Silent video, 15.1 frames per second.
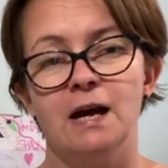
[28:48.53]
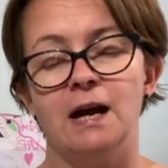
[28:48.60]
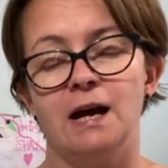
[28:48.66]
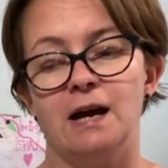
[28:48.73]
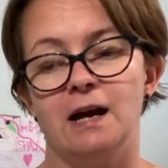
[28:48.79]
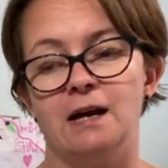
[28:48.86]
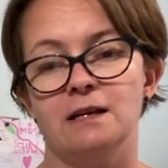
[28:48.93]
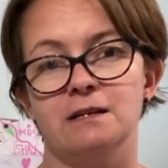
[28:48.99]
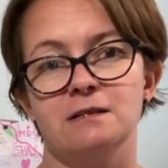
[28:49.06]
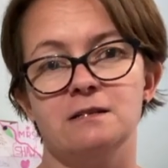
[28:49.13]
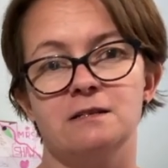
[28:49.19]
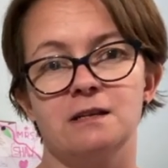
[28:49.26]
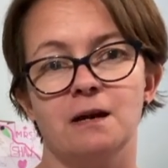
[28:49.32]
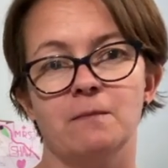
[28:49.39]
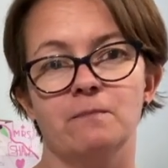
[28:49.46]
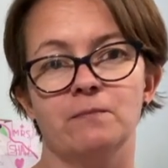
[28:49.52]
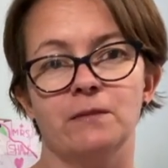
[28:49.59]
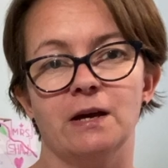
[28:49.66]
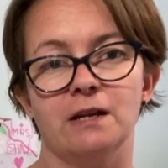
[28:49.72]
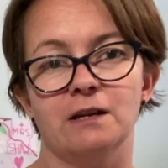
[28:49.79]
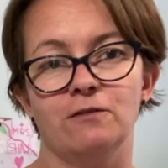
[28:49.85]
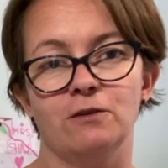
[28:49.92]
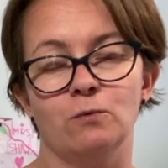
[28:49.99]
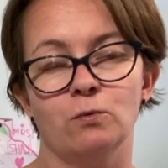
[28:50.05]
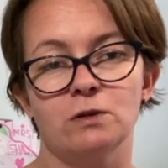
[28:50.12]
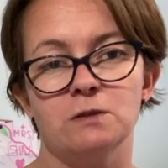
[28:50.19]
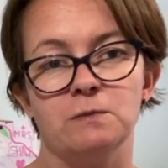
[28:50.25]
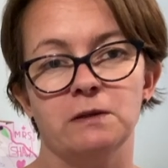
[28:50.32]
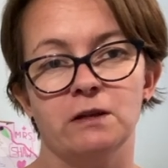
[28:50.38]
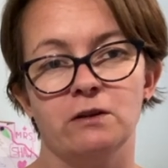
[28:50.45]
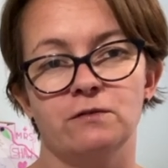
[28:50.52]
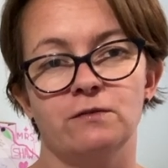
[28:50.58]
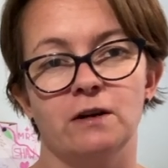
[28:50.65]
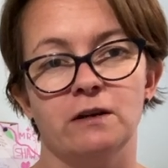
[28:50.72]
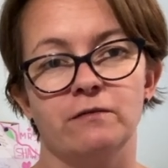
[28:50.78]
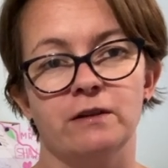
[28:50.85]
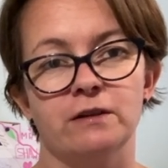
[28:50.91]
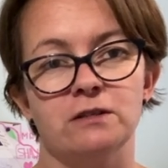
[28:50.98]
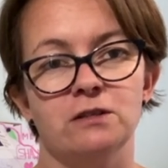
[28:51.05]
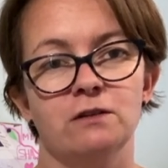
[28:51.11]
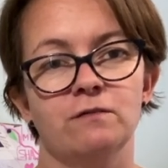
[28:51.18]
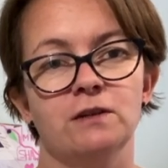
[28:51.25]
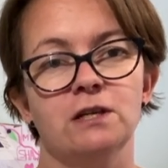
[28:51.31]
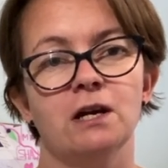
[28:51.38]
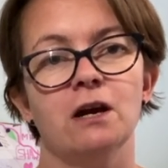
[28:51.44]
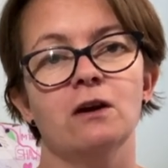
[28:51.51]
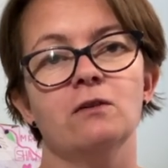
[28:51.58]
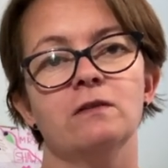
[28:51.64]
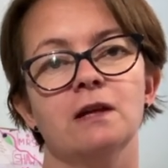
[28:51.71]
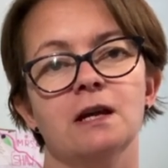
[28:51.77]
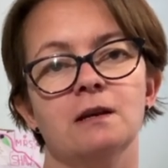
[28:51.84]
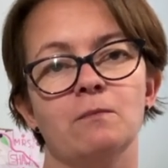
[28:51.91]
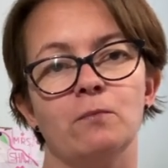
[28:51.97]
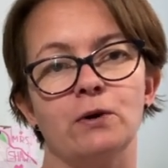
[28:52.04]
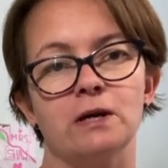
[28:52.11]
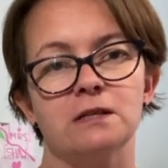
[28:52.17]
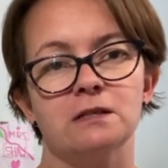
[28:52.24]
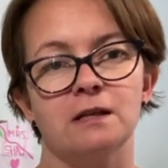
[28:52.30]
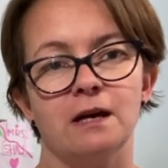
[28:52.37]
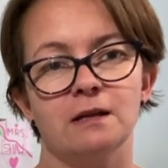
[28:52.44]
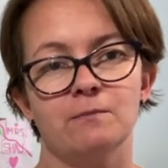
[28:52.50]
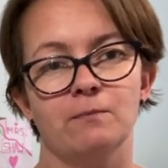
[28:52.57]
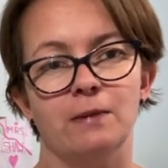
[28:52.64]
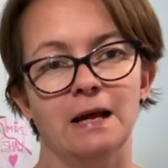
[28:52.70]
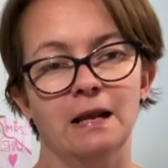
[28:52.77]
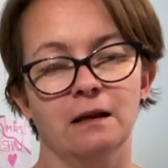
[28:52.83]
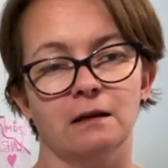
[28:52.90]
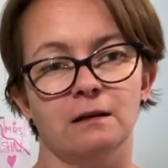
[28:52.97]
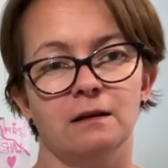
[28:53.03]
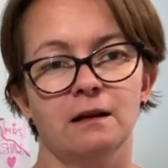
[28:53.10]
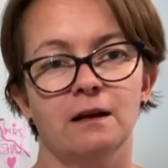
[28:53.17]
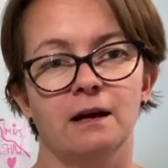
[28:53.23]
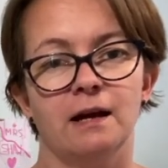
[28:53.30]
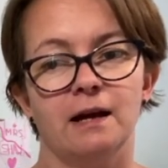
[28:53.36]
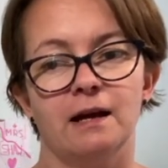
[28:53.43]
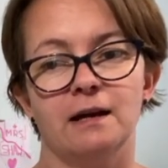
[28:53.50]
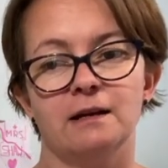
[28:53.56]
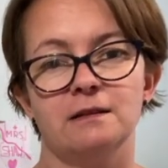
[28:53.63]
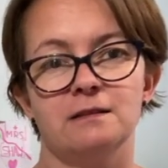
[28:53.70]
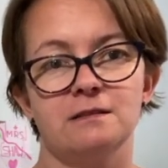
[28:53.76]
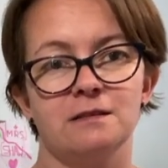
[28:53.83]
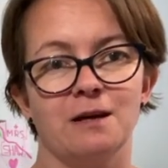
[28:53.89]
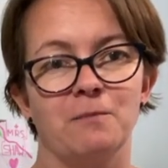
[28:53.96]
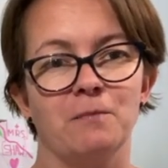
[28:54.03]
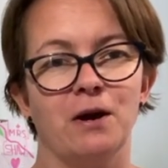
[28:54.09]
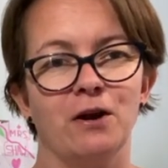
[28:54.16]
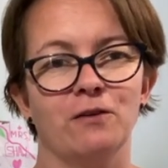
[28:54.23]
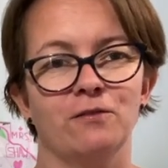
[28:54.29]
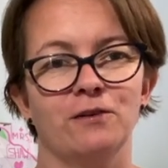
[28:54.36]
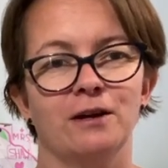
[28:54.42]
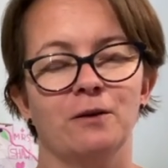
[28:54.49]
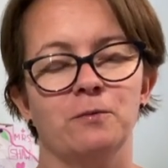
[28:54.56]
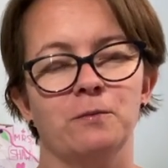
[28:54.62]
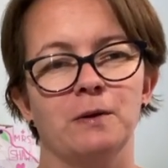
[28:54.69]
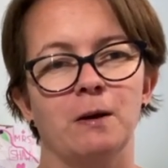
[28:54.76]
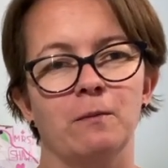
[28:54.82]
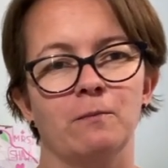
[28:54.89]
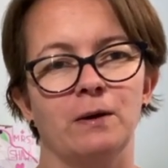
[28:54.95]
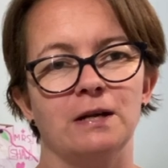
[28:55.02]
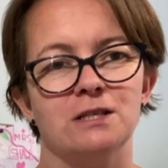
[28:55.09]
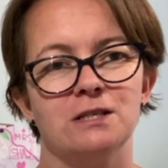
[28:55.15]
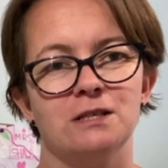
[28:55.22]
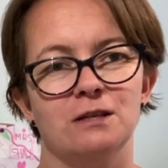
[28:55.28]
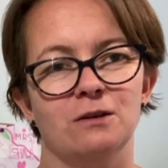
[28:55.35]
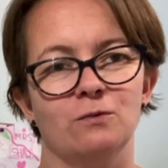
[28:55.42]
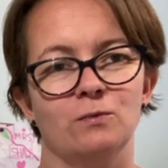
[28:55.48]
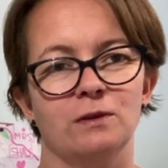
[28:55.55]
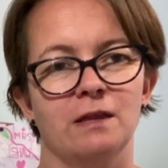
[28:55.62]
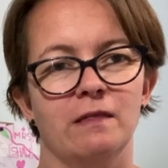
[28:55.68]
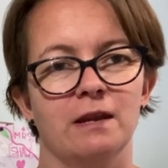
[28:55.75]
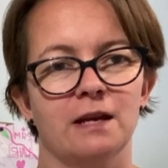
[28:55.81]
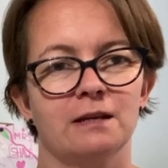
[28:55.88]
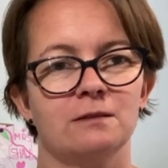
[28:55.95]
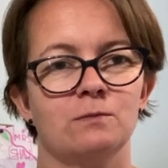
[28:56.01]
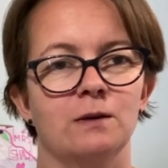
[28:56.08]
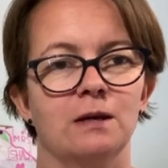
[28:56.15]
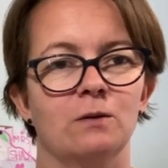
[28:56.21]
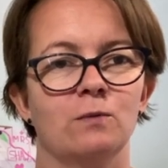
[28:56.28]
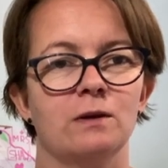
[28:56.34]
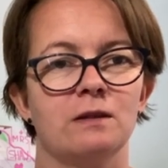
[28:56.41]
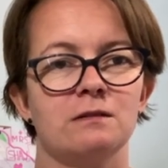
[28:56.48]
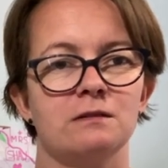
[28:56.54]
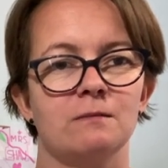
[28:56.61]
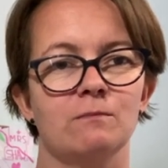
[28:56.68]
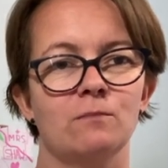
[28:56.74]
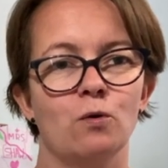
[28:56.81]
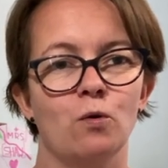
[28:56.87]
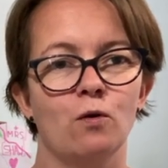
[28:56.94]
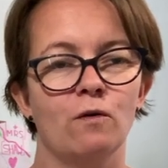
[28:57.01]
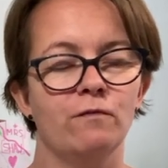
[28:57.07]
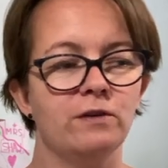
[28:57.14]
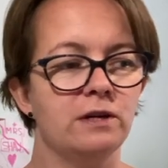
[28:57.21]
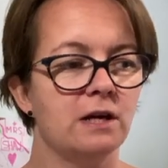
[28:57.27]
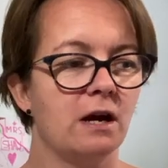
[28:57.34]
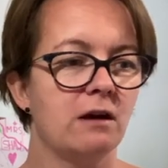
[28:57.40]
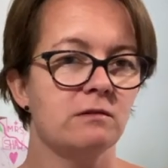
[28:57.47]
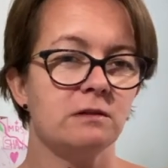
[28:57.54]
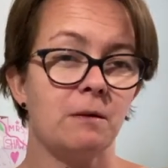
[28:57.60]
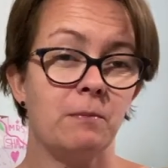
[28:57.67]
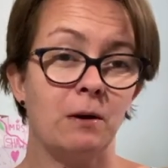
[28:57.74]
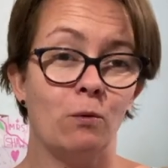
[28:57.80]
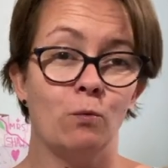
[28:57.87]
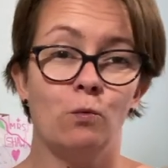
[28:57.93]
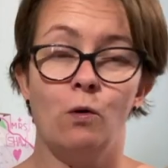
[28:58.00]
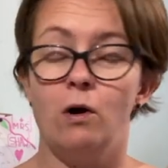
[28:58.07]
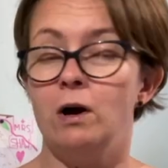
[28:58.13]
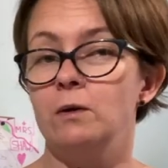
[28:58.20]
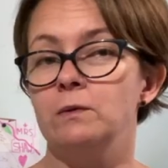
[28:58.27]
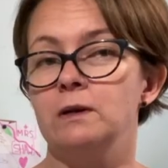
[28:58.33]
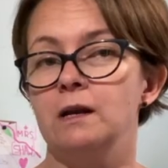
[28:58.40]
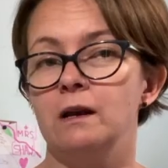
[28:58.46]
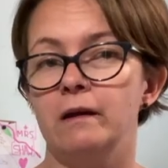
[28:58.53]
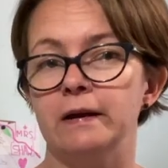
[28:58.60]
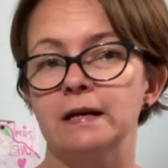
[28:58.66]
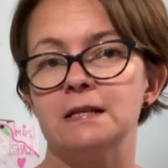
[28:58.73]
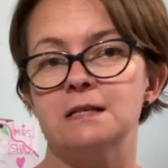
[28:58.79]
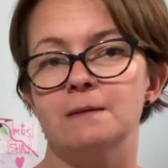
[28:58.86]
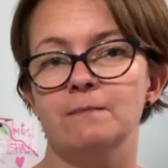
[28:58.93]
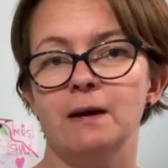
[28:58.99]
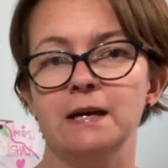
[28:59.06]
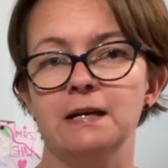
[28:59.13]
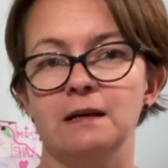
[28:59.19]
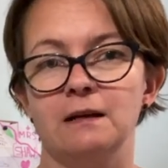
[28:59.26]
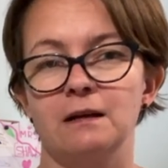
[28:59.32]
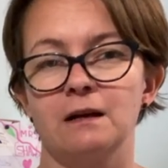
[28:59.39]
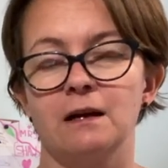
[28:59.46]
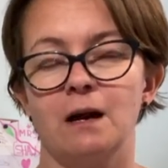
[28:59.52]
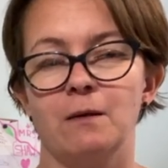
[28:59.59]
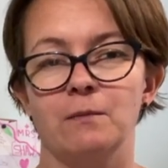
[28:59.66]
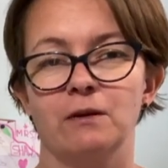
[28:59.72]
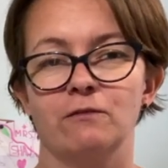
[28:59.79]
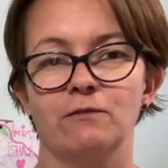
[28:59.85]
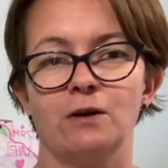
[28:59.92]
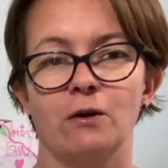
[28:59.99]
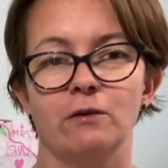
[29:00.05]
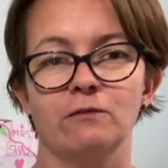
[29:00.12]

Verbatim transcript: And, um, and if you want to be notified if there's a new video, then press that bell. And um, hopefully I will be coming back to you within the next week with some more videos about what I would like to make coming going